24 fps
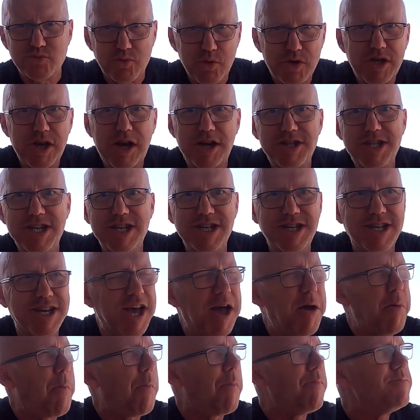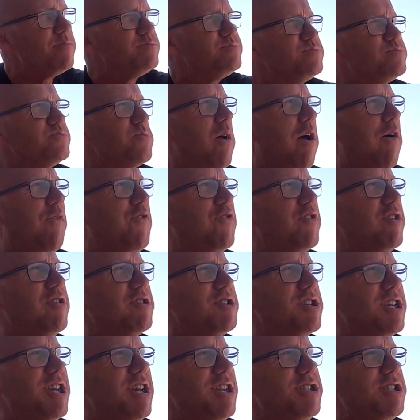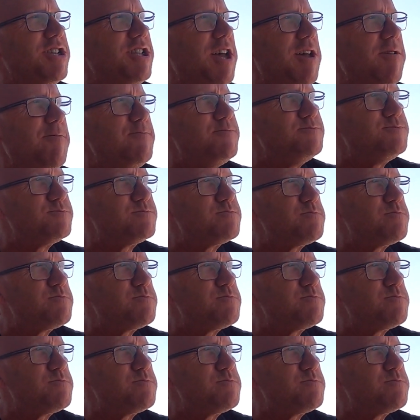which I didn't get. I forgot to get today.